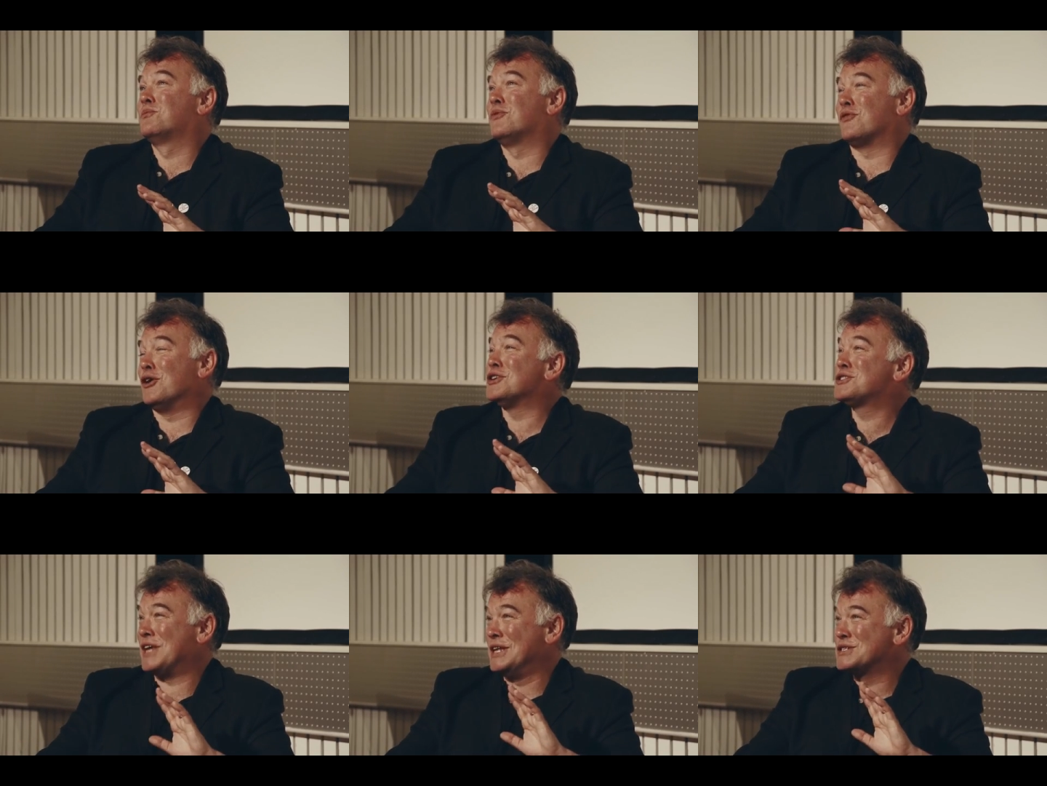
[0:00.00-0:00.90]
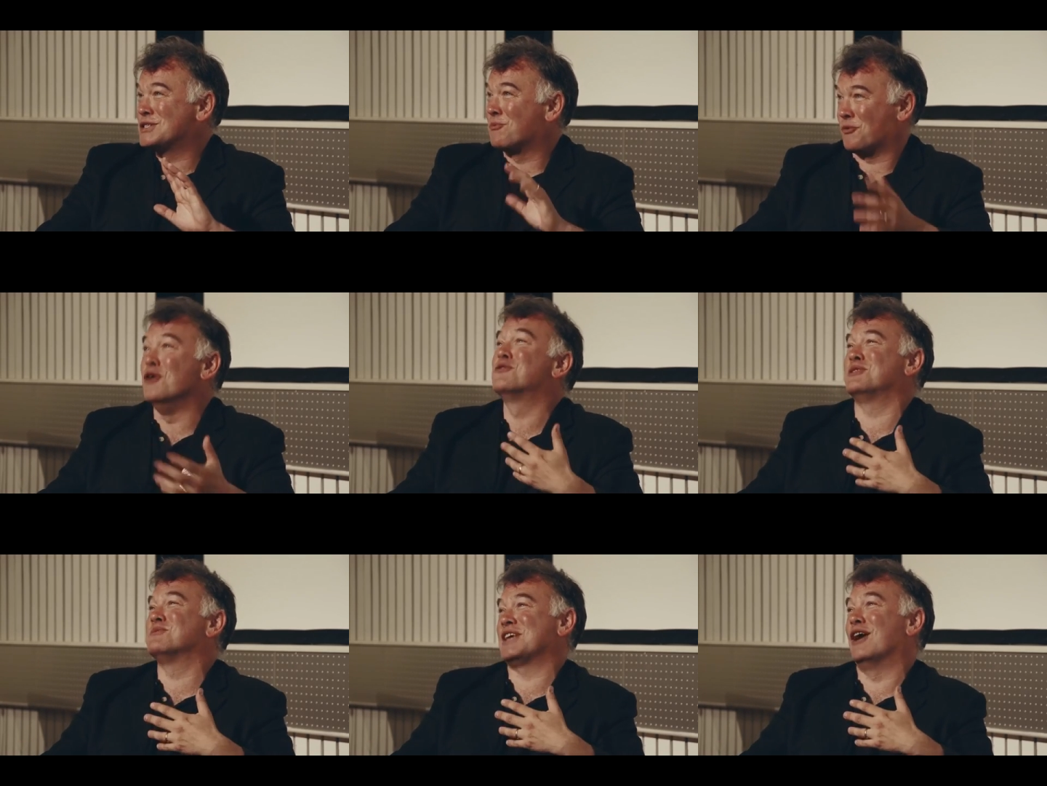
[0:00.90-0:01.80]
perverse sense to prove to
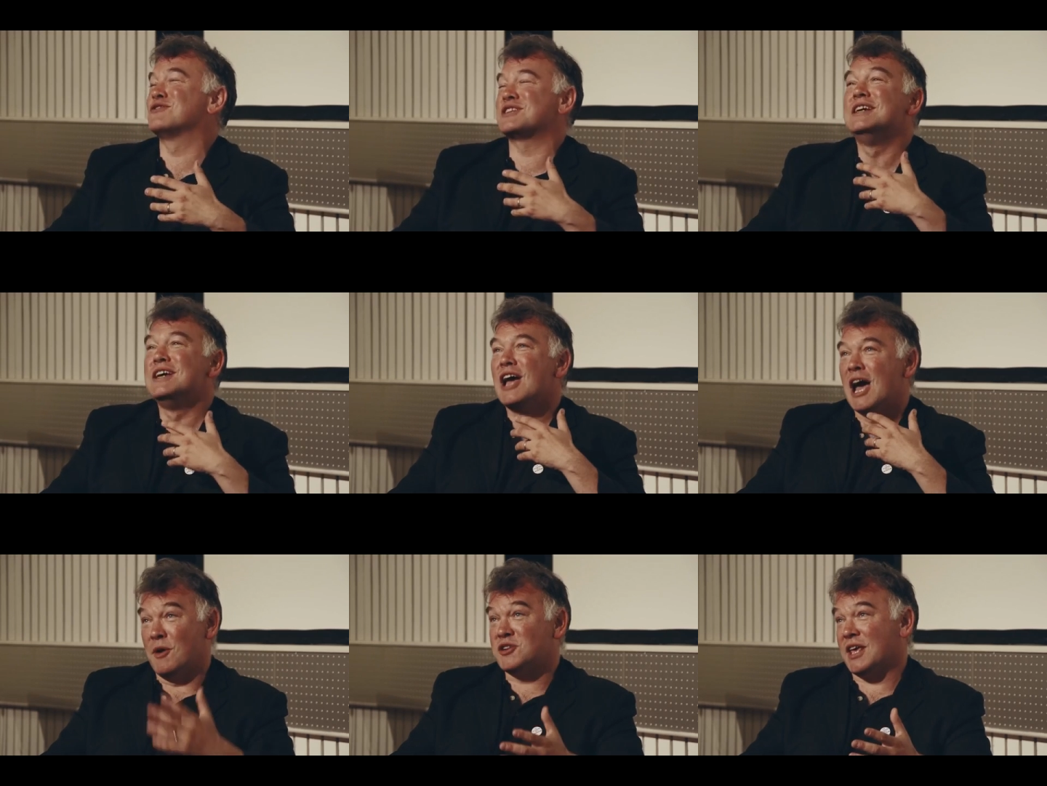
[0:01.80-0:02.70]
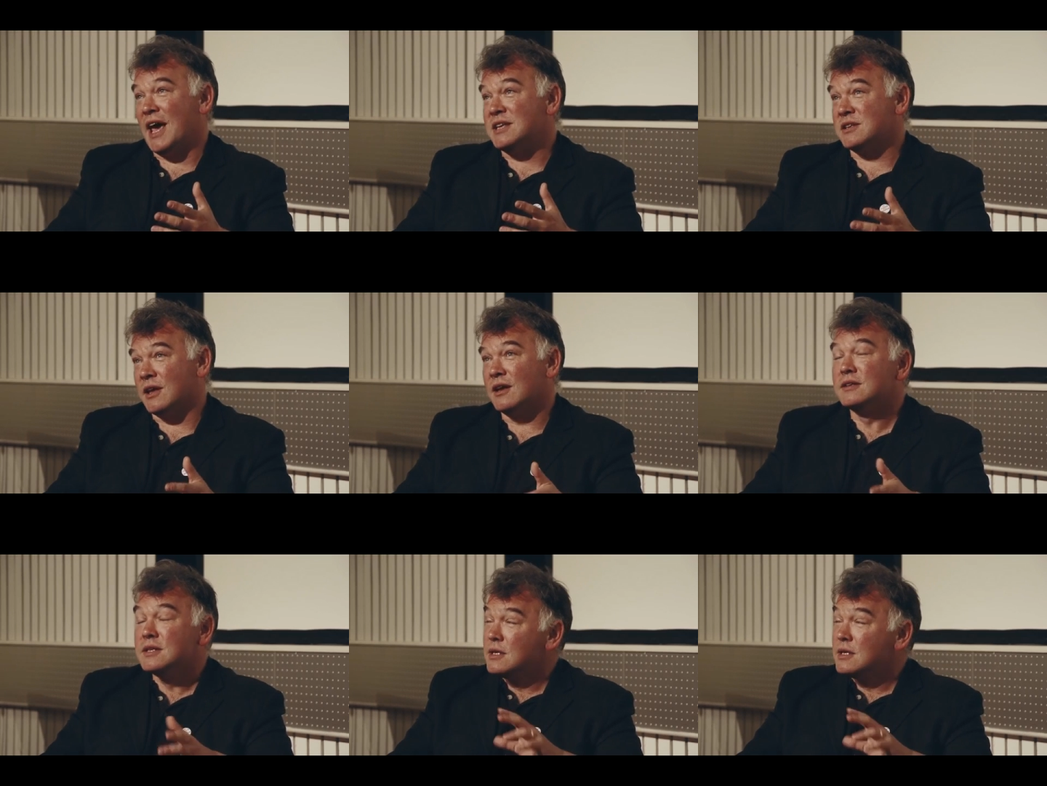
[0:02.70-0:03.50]
themselves how much they hated it.